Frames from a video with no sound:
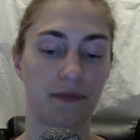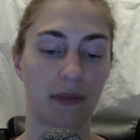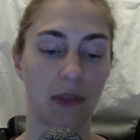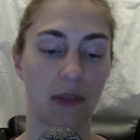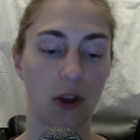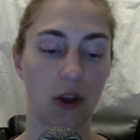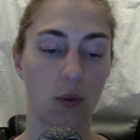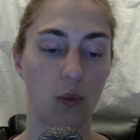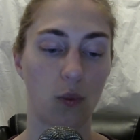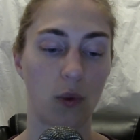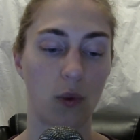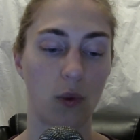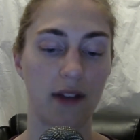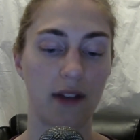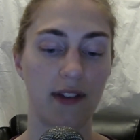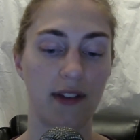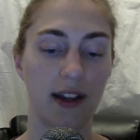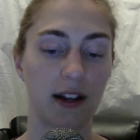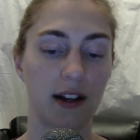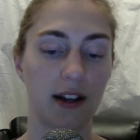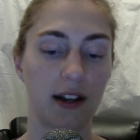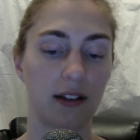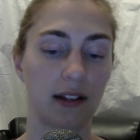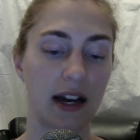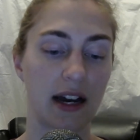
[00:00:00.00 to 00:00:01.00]

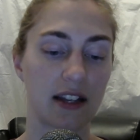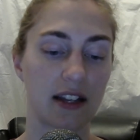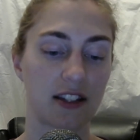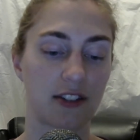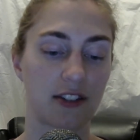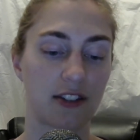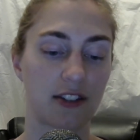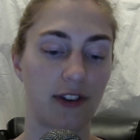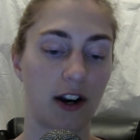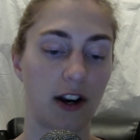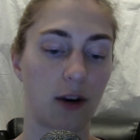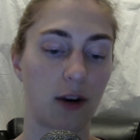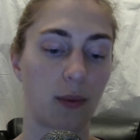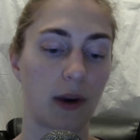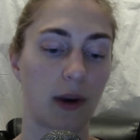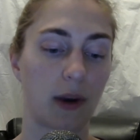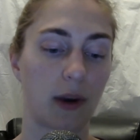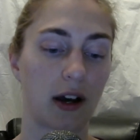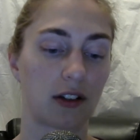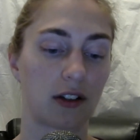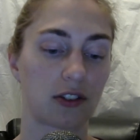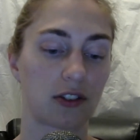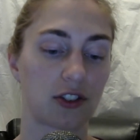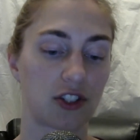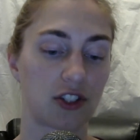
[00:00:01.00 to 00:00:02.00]
Waving a last
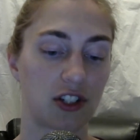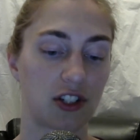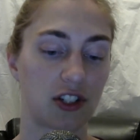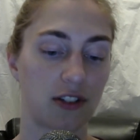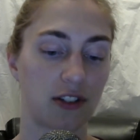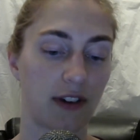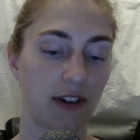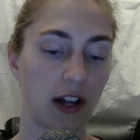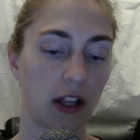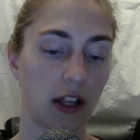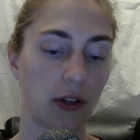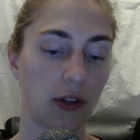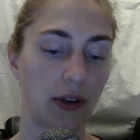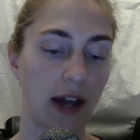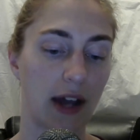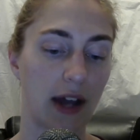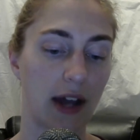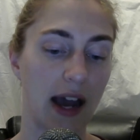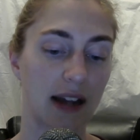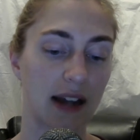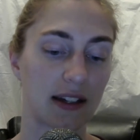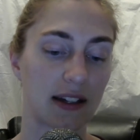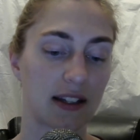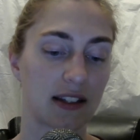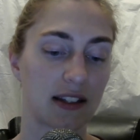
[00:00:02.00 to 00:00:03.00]
farewell, she followed
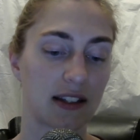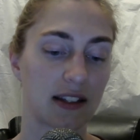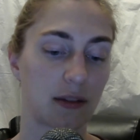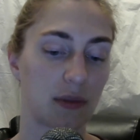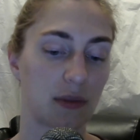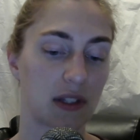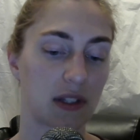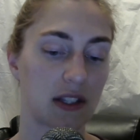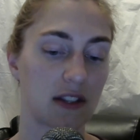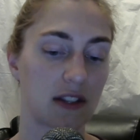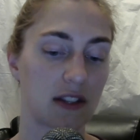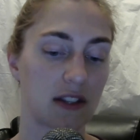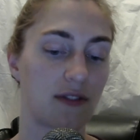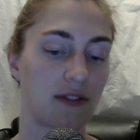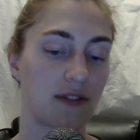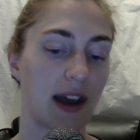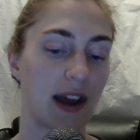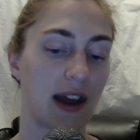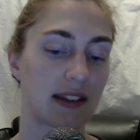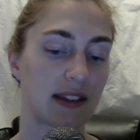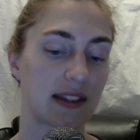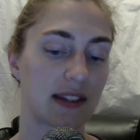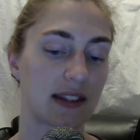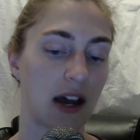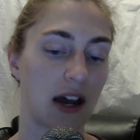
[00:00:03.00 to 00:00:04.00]
Agnes and Mrs.
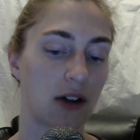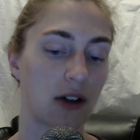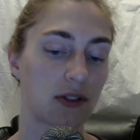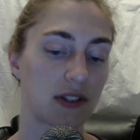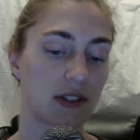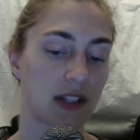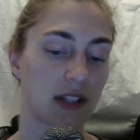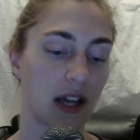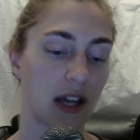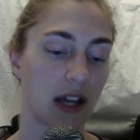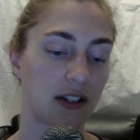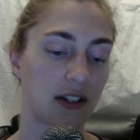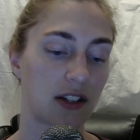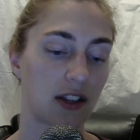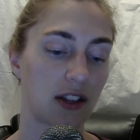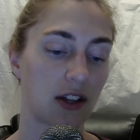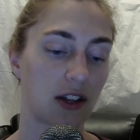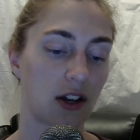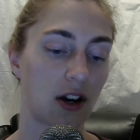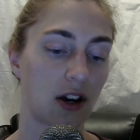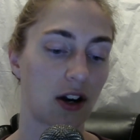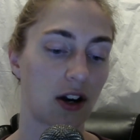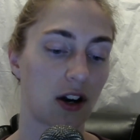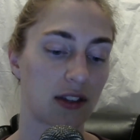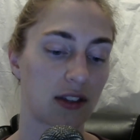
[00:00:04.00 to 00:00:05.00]
Vance outside to the
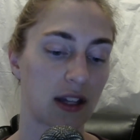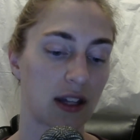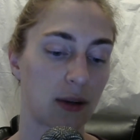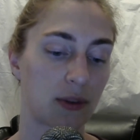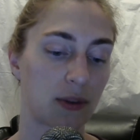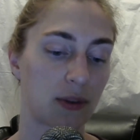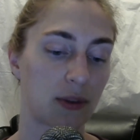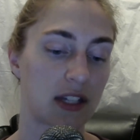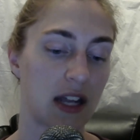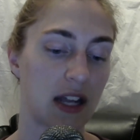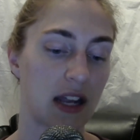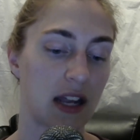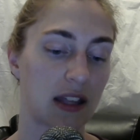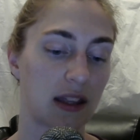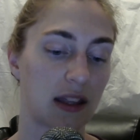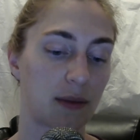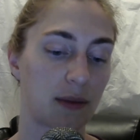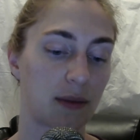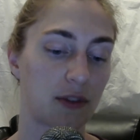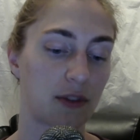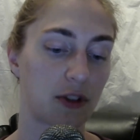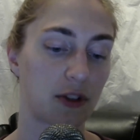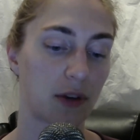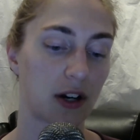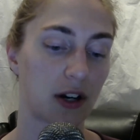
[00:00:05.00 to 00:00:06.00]
cart that would take them
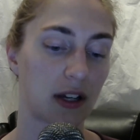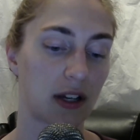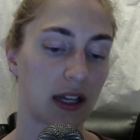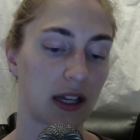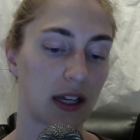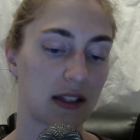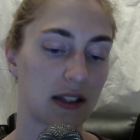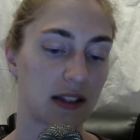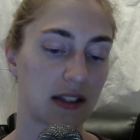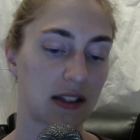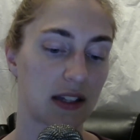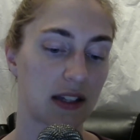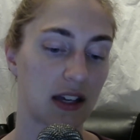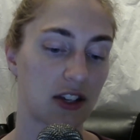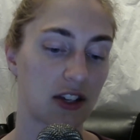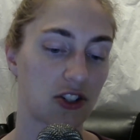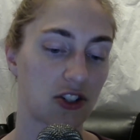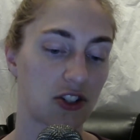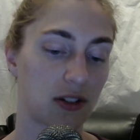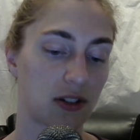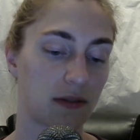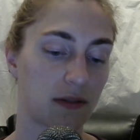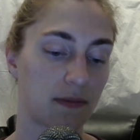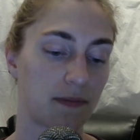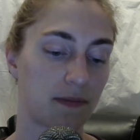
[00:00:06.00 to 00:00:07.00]
to Margate
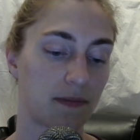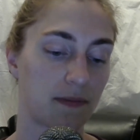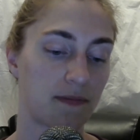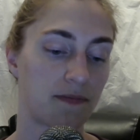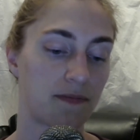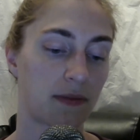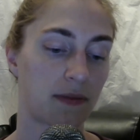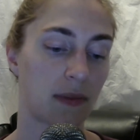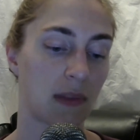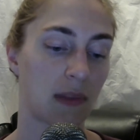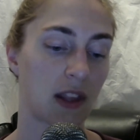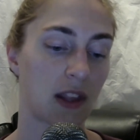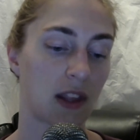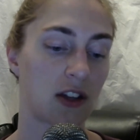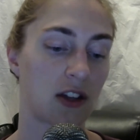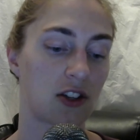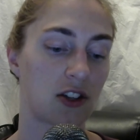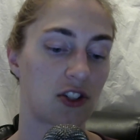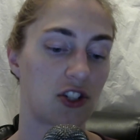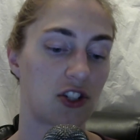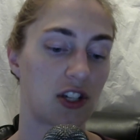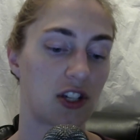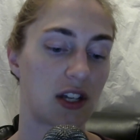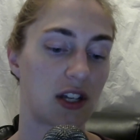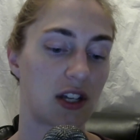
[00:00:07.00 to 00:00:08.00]
Station.
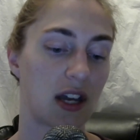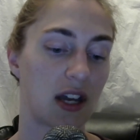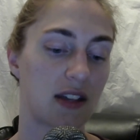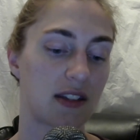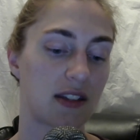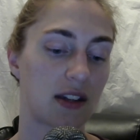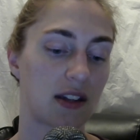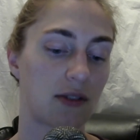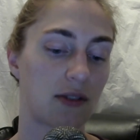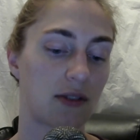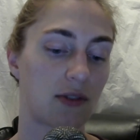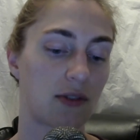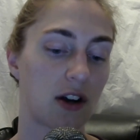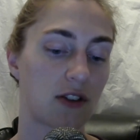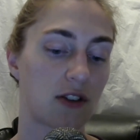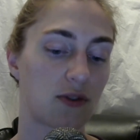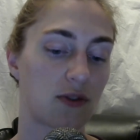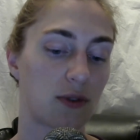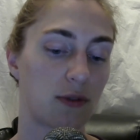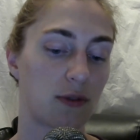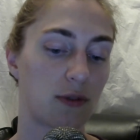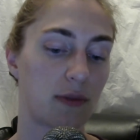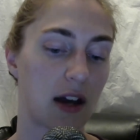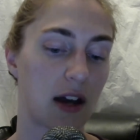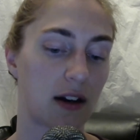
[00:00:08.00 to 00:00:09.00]
She gazed at
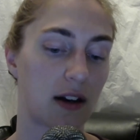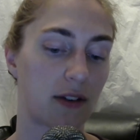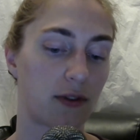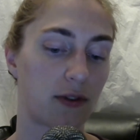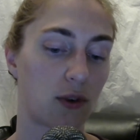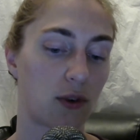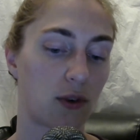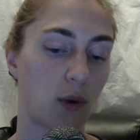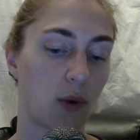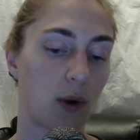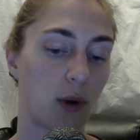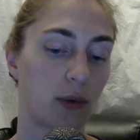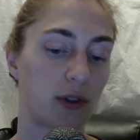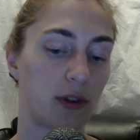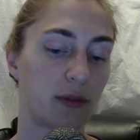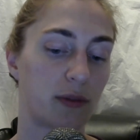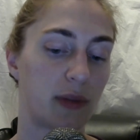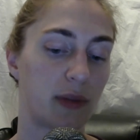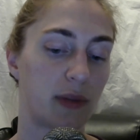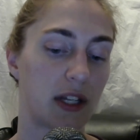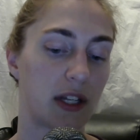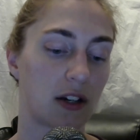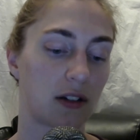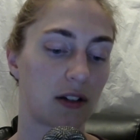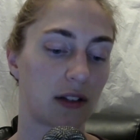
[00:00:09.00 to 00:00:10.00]
Roxwood Manor for what would
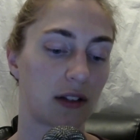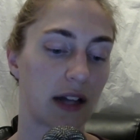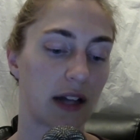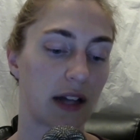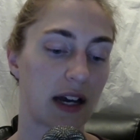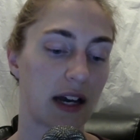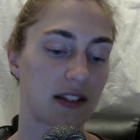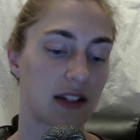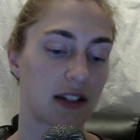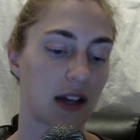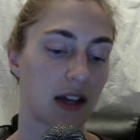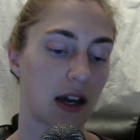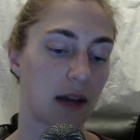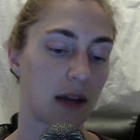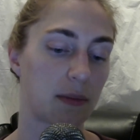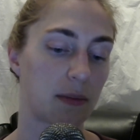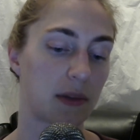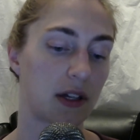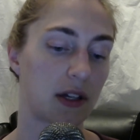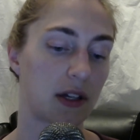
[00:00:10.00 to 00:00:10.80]
be her last time.